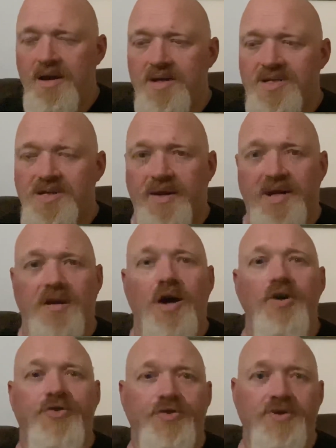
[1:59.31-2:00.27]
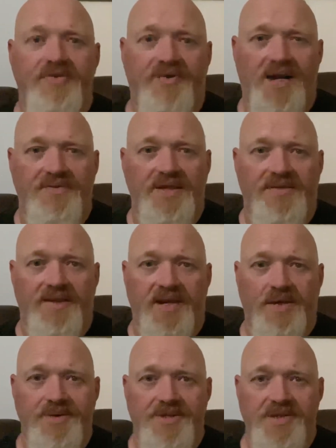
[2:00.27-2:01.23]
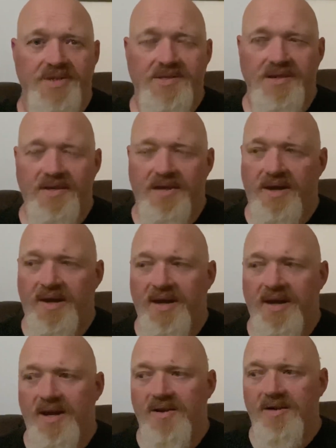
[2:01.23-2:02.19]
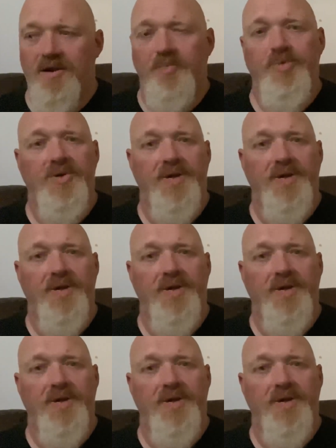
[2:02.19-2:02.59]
So I'm going to go through the 5 love languages, and I'll put